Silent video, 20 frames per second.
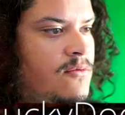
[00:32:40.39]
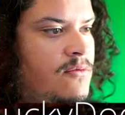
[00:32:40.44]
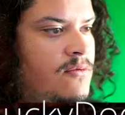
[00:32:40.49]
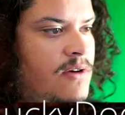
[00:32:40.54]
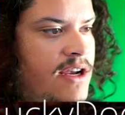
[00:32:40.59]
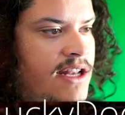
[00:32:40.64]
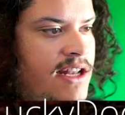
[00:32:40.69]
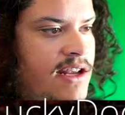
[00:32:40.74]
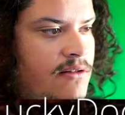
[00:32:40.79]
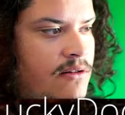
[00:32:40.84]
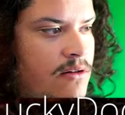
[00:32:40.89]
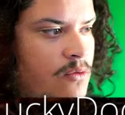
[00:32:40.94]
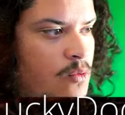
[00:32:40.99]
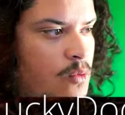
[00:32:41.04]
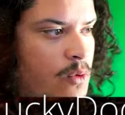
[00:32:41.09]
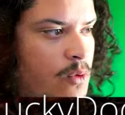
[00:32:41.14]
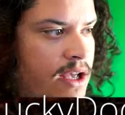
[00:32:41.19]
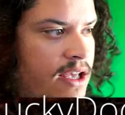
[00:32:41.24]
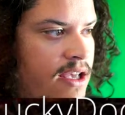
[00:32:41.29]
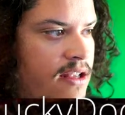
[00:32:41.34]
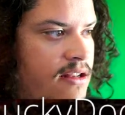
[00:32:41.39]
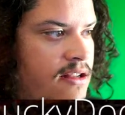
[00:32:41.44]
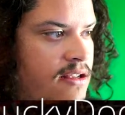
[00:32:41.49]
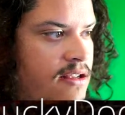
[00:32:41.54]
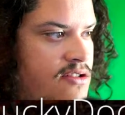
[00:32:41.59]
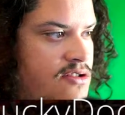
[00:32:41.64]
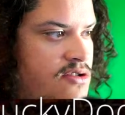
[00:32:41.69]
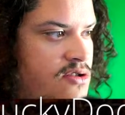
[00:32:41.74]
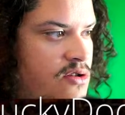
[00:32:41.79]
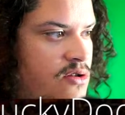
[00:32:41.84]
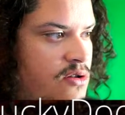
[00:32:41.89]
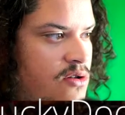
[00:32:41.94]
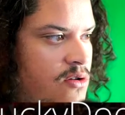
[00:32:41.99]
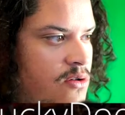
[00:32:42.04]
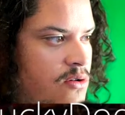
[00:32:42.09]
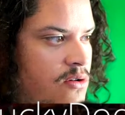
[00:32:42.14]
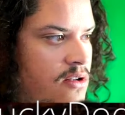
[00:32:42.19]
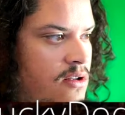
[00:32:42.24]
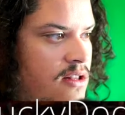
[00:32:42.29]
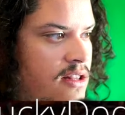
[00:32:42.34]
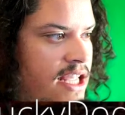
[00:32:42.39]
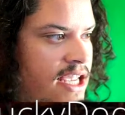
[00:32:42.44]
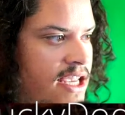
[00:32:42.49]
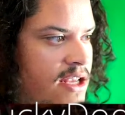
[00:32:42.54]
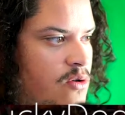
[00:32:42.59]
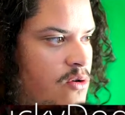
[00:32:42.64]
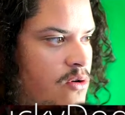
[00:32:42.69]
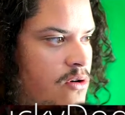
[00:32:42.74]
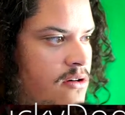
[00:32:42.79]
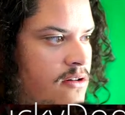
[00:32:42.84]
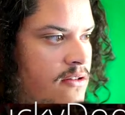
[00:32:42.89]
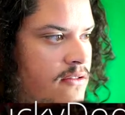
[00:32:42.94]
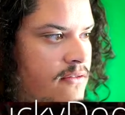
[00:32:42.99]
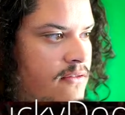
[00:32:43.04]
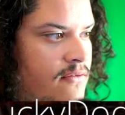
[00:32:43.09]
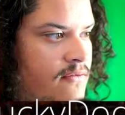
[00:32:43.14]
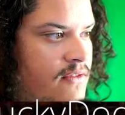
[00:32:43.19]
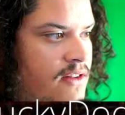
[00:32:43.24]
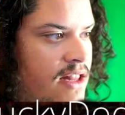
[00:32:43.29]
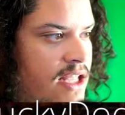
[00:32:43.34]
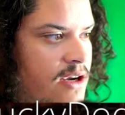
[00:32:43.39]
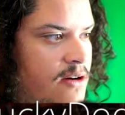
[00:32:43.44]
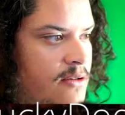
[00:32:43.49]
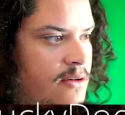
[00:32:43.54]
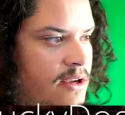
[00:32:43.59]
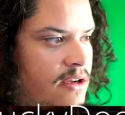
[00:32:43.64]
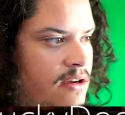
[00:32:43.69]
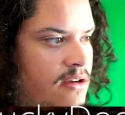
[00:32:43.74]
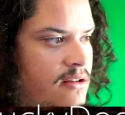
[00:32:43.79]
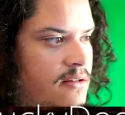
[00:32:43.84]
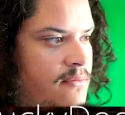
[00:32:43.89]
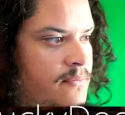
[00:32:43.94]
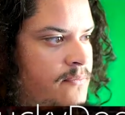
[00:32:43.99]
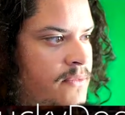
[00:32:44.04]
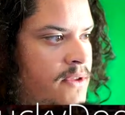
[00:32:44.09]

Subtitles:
Rhaenyra wed Sir Laenor Valerion,